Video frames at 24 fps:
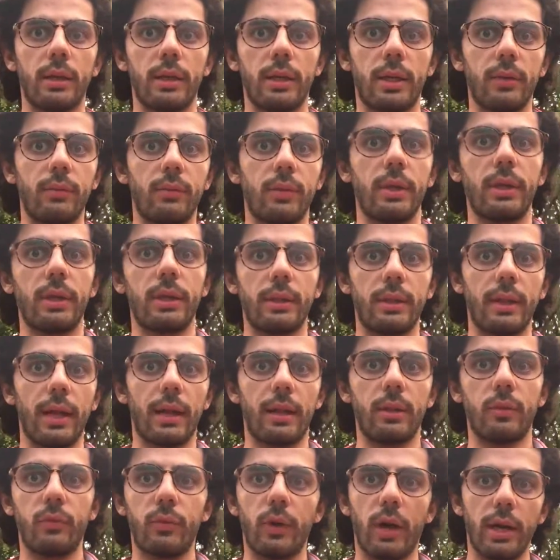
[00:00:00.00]
giving that
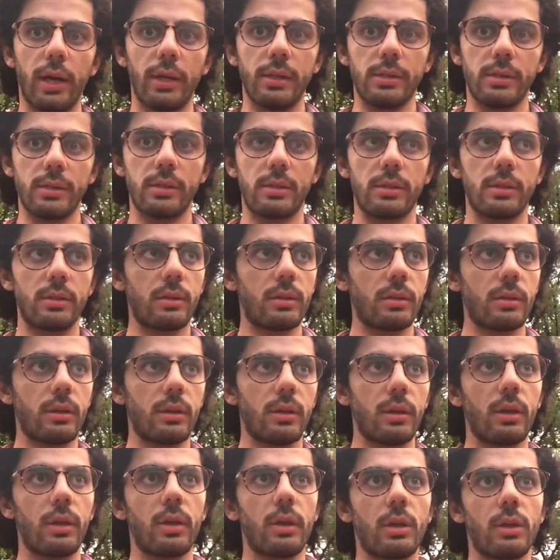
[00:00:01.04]
advice.
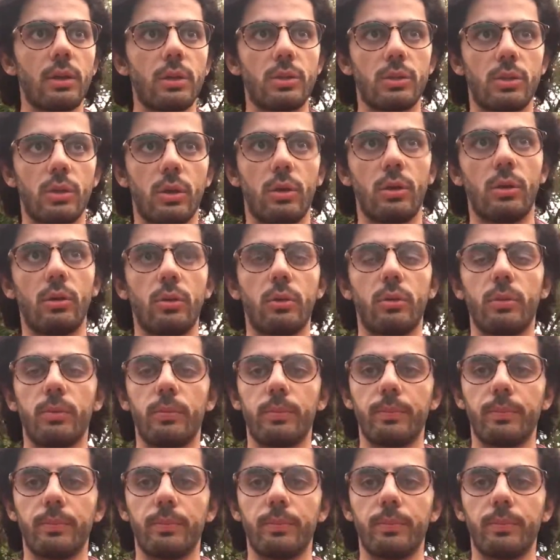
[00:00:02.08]
So